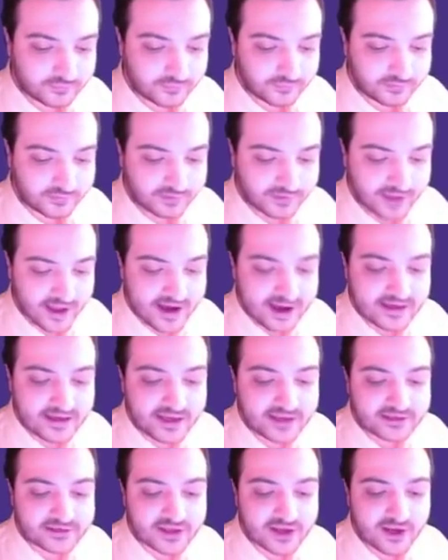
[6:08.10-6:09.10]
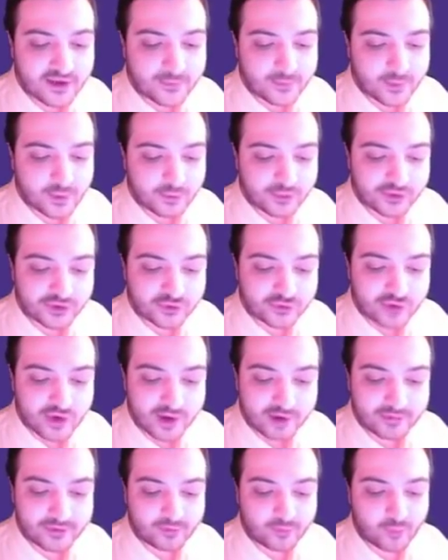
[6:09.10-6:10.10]
knight takes to d4 was a
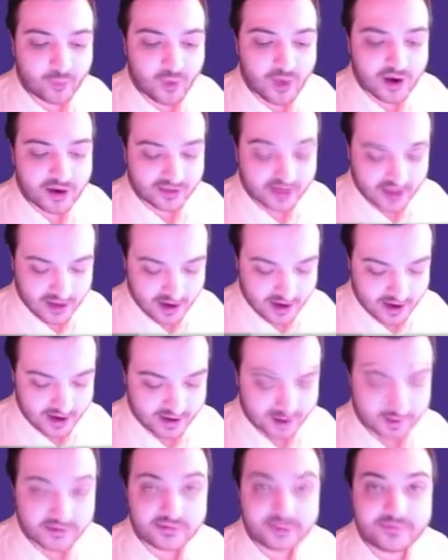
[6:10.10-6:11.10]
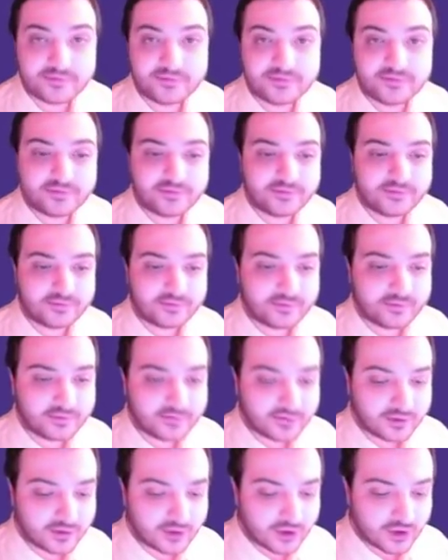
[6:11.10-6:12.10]
trap, but what kind?
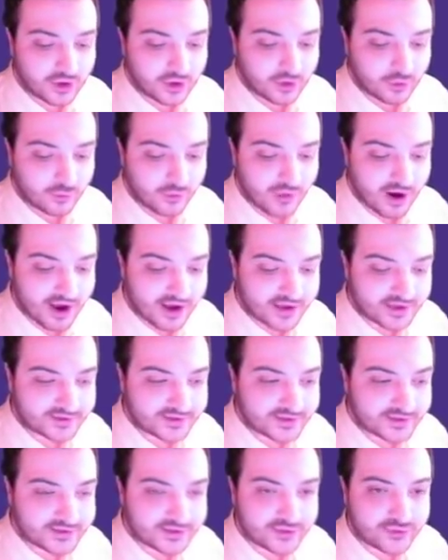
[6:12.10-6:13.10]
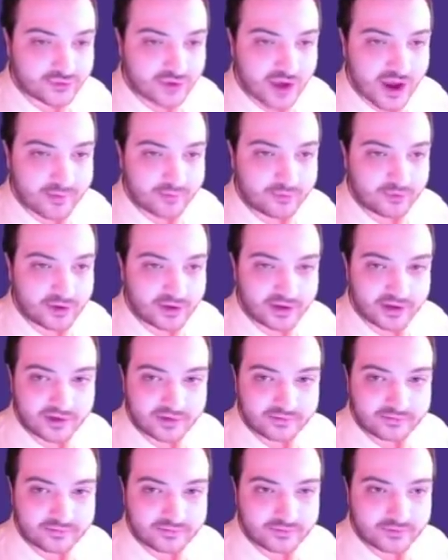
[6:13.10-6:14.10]
Why is this a trap, really?
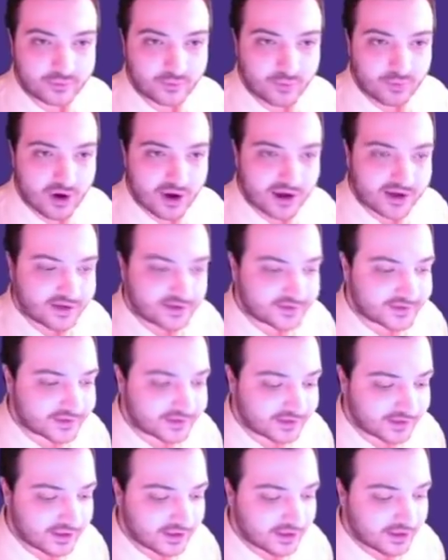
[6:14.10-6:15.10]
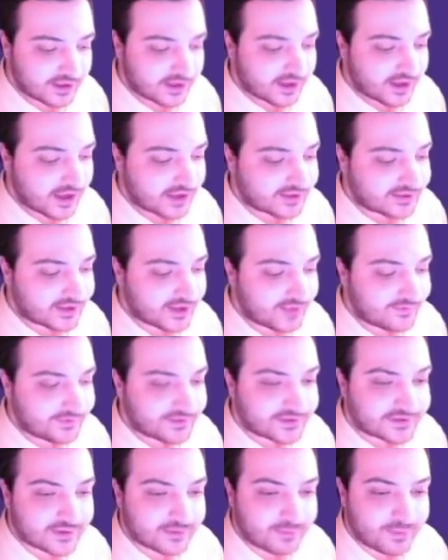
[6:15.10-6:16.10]
Why is it
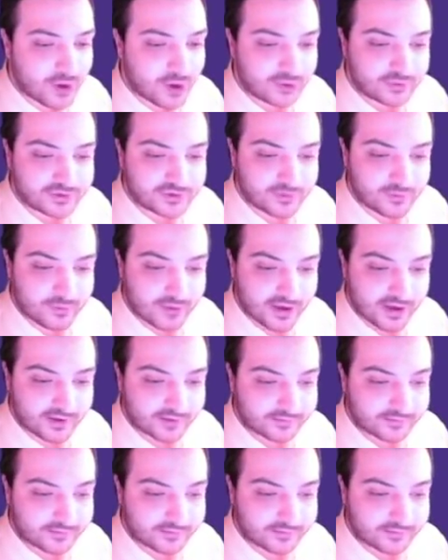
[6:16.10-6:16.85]
even supposed to be?